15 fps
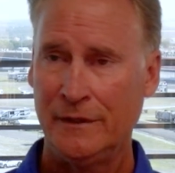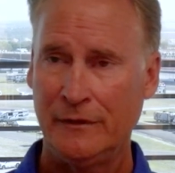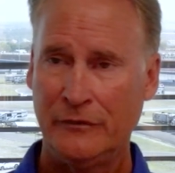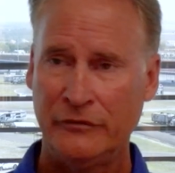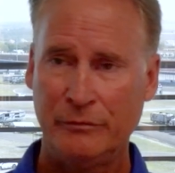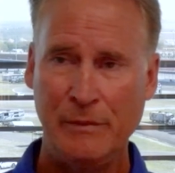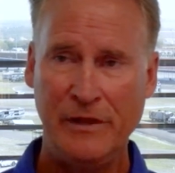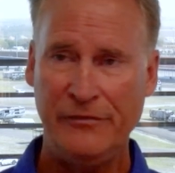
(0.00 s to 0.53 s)

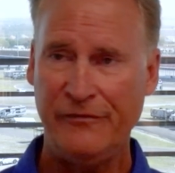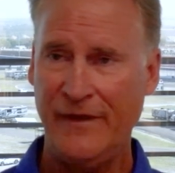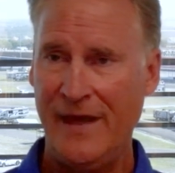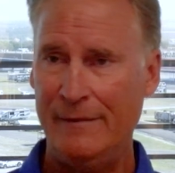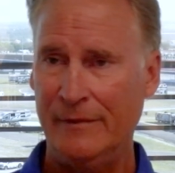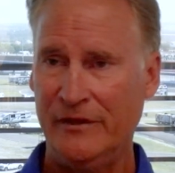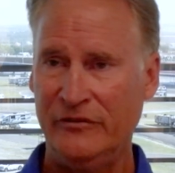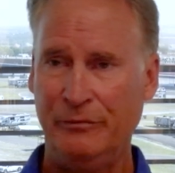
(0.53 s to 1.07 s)
Smith
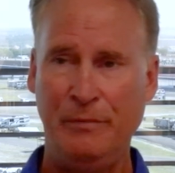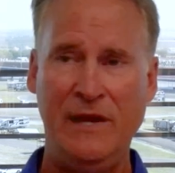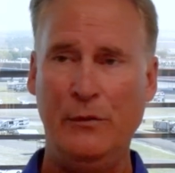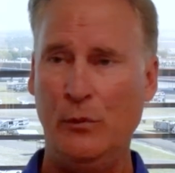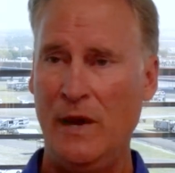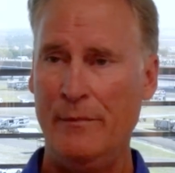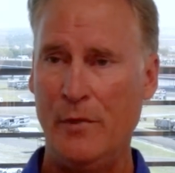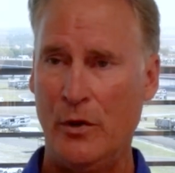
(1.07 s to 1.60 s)
Family
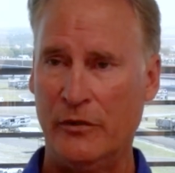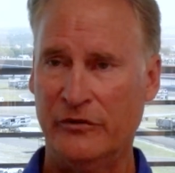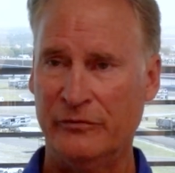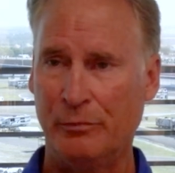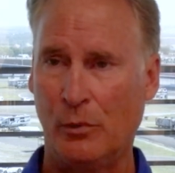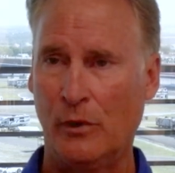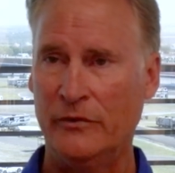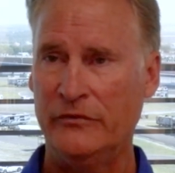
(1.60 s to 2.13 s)
Speedway
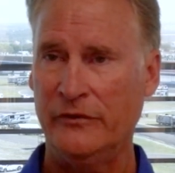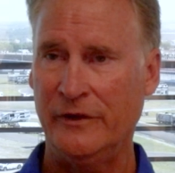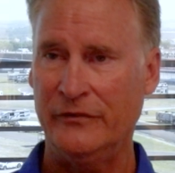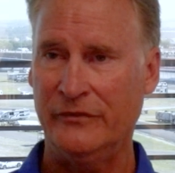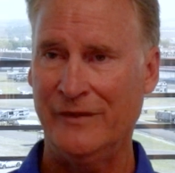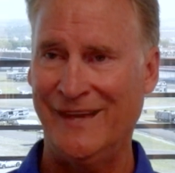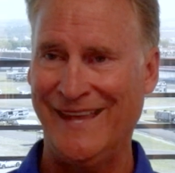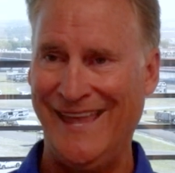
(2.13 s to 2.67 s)
Motorsports
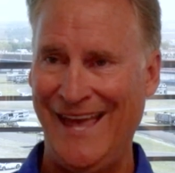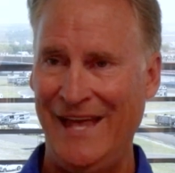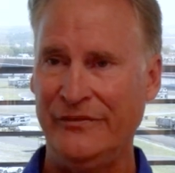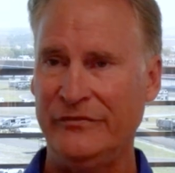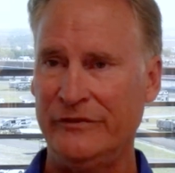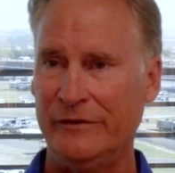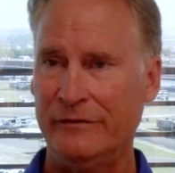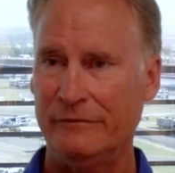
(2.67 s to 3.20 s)
is the
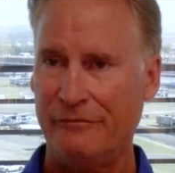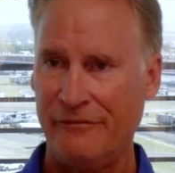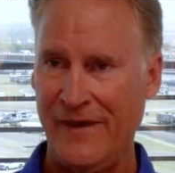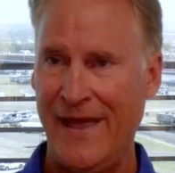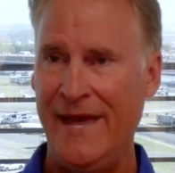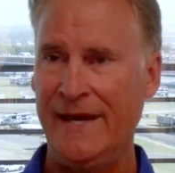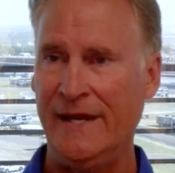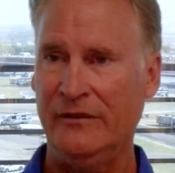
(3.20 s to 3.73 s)
guest
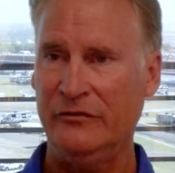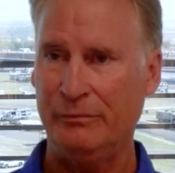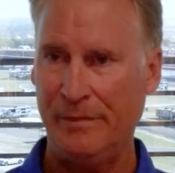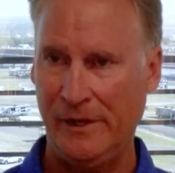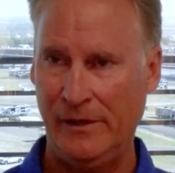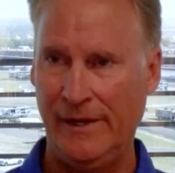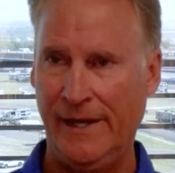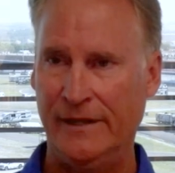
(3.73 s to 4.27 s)
fan
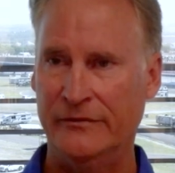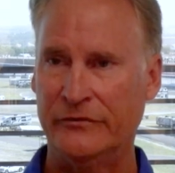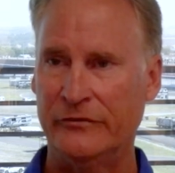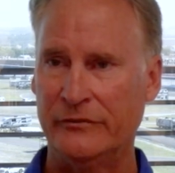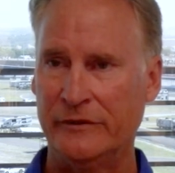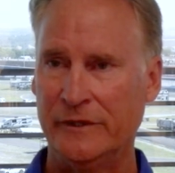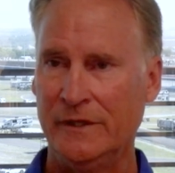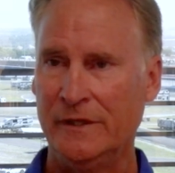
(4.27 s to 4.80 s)
experience